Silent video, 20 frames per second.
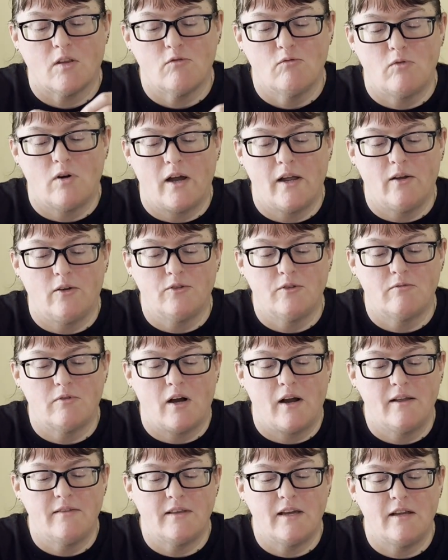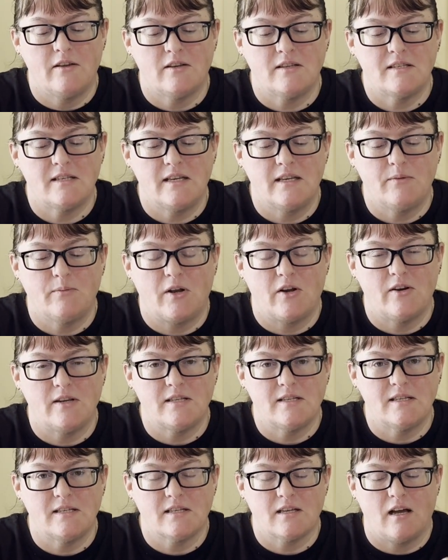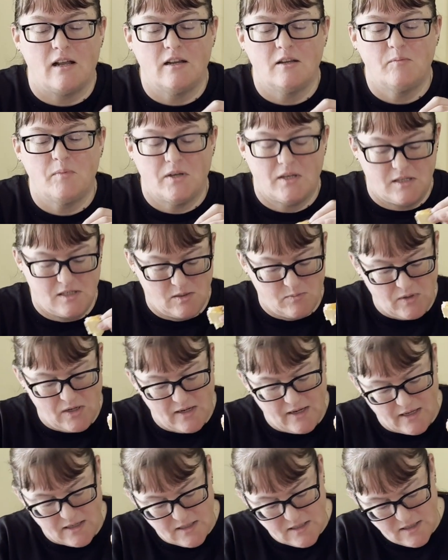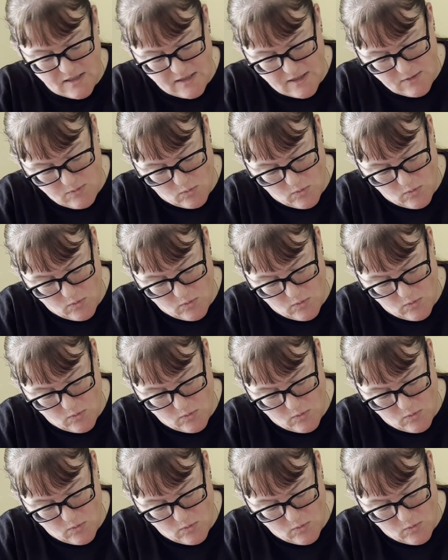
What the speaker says: Right on the rind there, you can see where it's discolored because it's been next to this